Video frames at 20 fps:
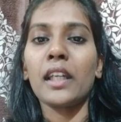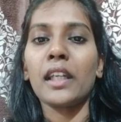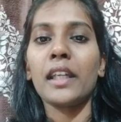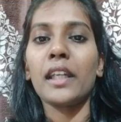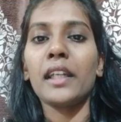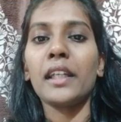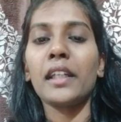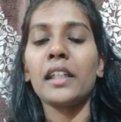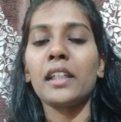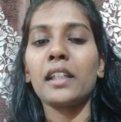
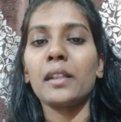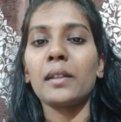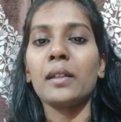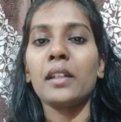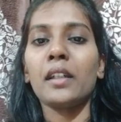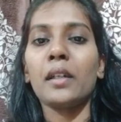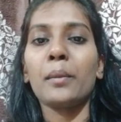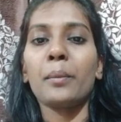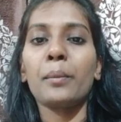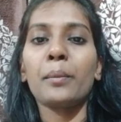int
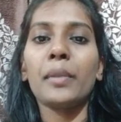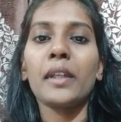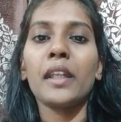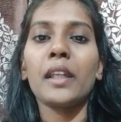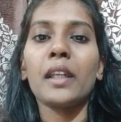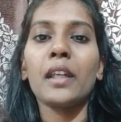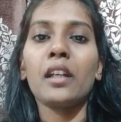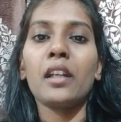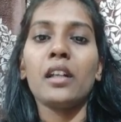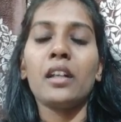
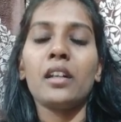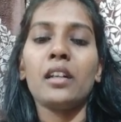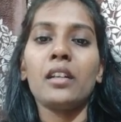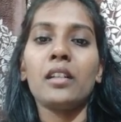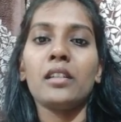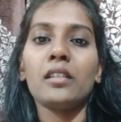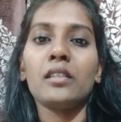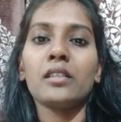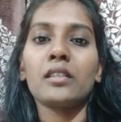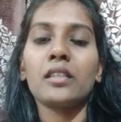p
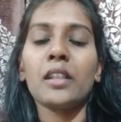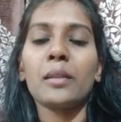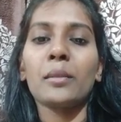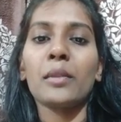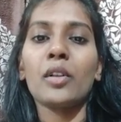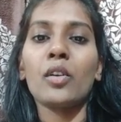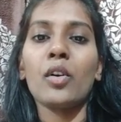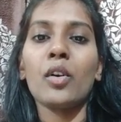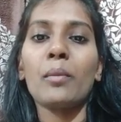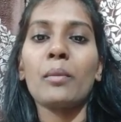
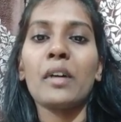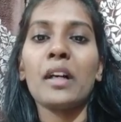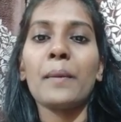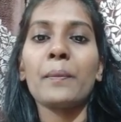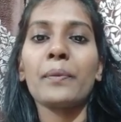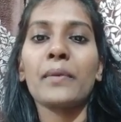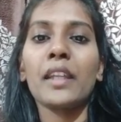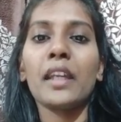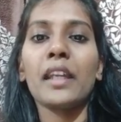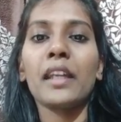semicomma
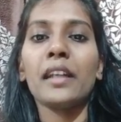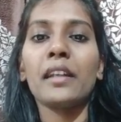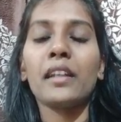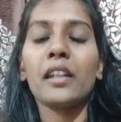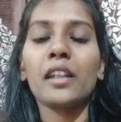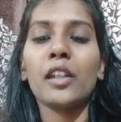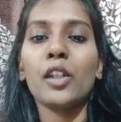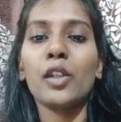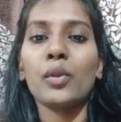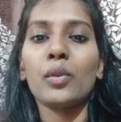int
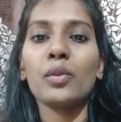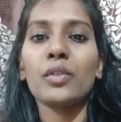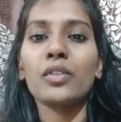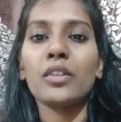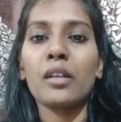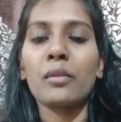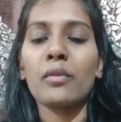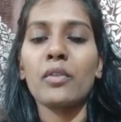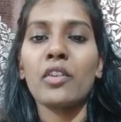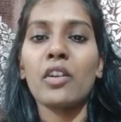q
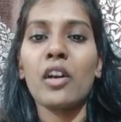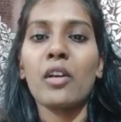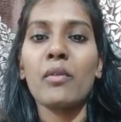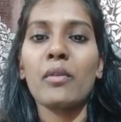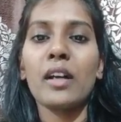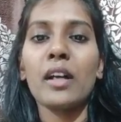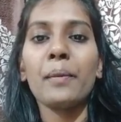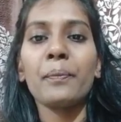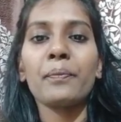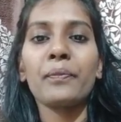
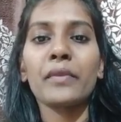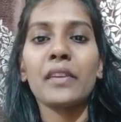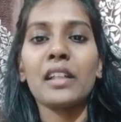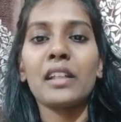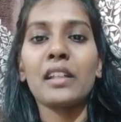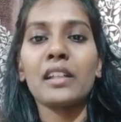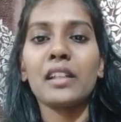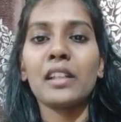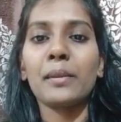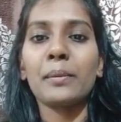semicomma
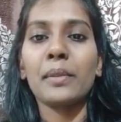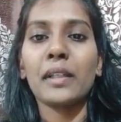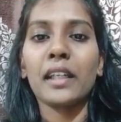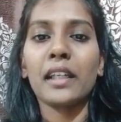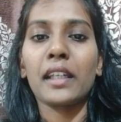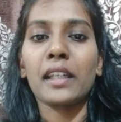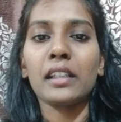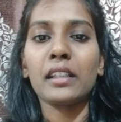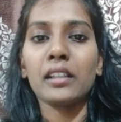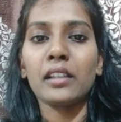curly
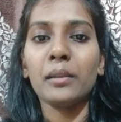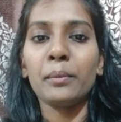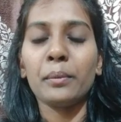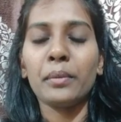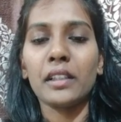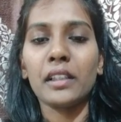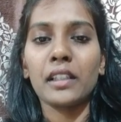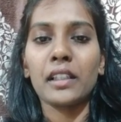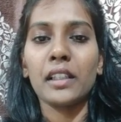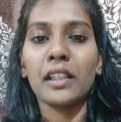bracket
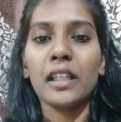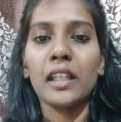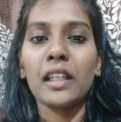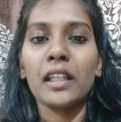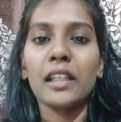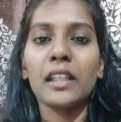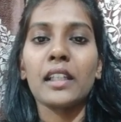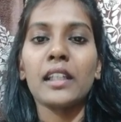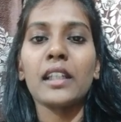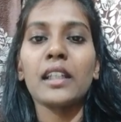complete.
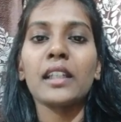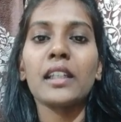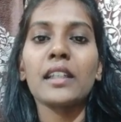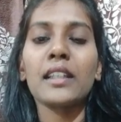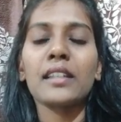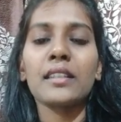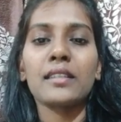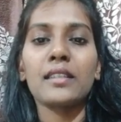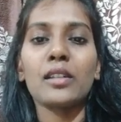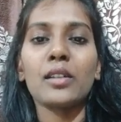Here
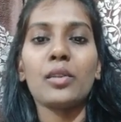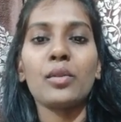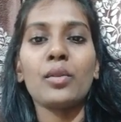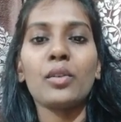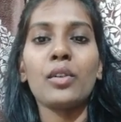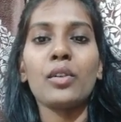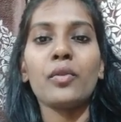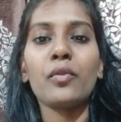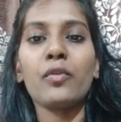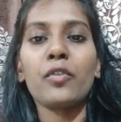is the
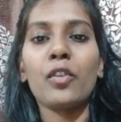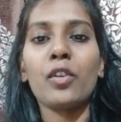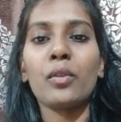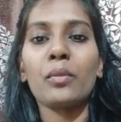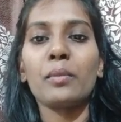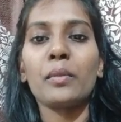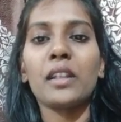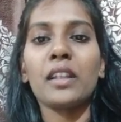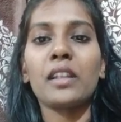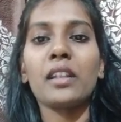code for
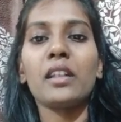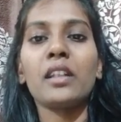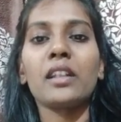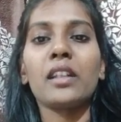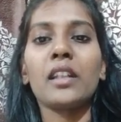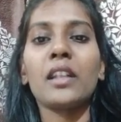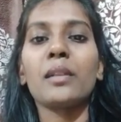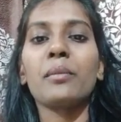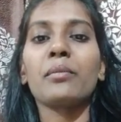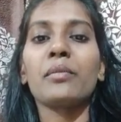method
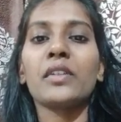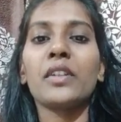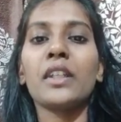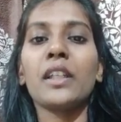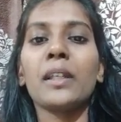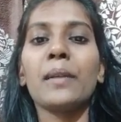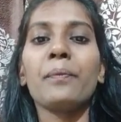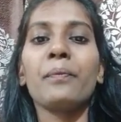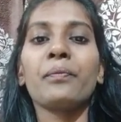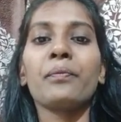
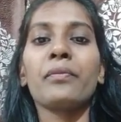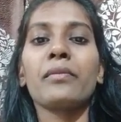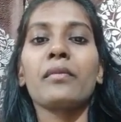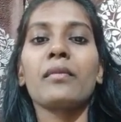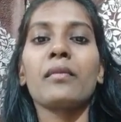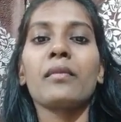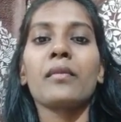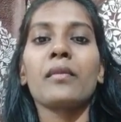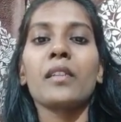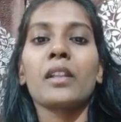m3.
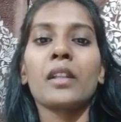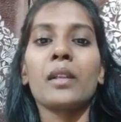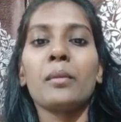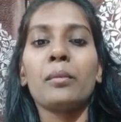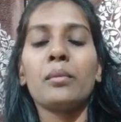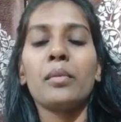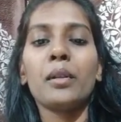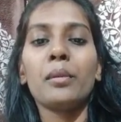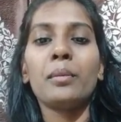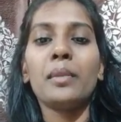
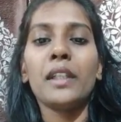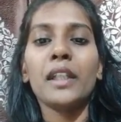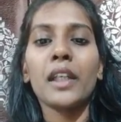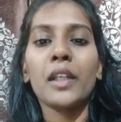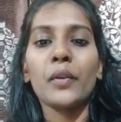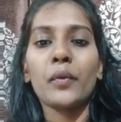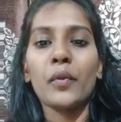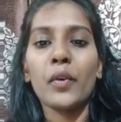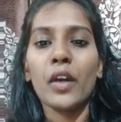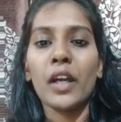Public
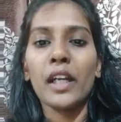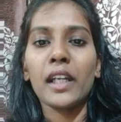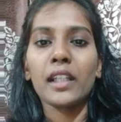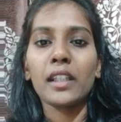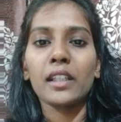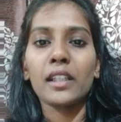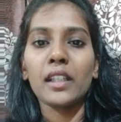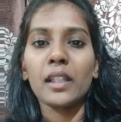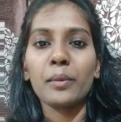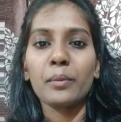void
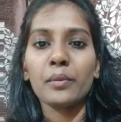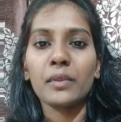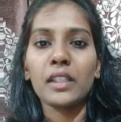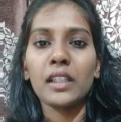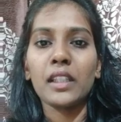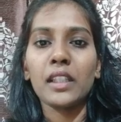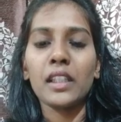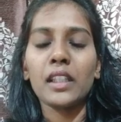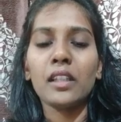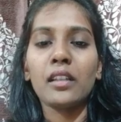
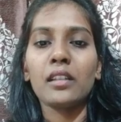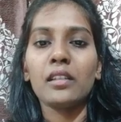m3